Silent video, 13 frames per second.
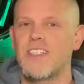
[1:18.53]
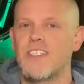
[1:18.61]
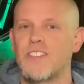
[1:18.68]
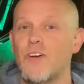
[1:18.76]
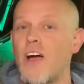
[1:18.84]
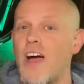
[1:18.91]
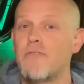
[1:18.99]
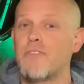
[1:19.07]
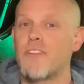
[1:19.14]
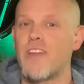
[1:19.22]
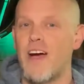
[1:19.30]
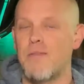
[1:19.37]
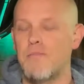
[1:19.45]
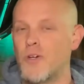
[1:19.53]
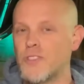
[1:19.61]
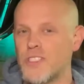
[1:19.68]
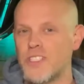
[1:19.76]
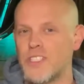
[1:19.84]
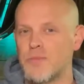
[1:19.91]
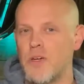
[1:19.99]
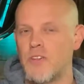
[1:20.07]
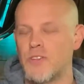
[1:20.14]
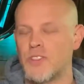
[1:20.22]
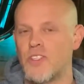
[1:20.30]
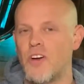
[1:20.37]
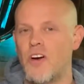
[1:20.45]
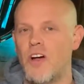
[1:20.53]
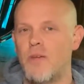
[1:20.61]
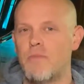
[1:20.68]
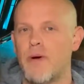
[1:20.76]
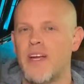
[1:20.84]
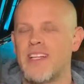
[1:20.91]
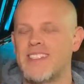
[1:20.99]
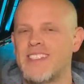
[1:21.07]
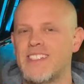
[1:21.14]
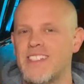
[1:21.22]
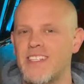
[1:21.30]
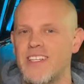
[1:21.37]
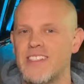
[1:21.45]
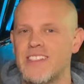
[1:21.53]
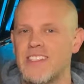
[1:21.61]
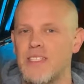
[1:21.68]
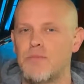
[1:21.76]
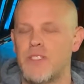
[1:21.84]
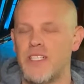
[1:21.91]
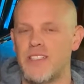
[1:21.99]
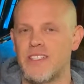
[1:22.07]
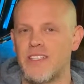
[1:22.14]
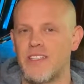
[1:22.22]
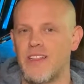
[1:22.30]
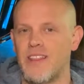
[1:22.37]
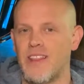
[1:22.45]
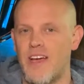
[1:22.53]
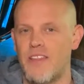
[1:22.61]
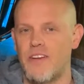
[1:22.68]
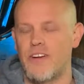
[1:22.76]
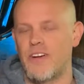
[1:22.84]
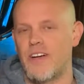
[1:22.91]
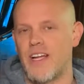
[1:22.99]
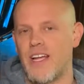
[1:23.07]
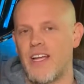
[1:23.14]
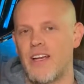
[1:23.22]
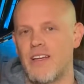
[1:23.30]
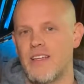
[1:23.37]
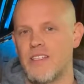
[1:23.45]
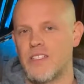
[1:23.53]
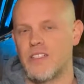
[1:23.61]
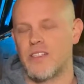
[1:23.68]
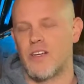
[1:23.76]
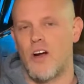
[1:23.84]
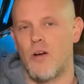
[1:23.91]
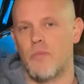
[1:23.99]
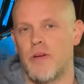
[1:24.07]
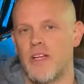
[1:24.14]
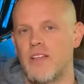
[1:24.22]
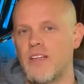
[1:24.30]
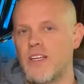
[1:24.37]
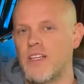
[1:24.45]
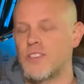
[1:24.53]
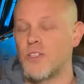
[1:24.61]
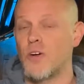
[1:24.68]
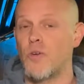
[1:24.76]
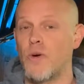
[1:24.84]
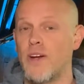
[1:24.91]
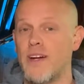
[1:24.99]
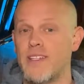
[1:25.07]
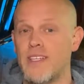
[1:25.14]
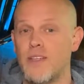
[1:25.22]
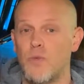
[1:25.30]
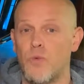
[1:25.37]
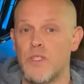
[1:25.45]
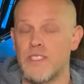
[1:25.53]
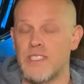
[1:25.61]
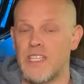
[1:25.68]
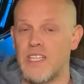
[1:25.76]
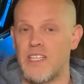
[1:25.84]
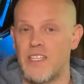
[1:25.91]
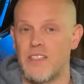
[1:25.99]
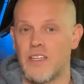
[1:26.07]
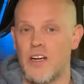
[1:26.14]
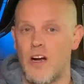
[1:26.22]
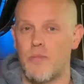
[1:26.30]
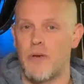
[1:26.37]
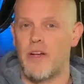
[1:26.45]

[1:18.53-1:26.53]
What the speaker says: So after that, most of the smell was gone, but it still had seeped into the leather and into the carpet. So what I did was clean the carpet,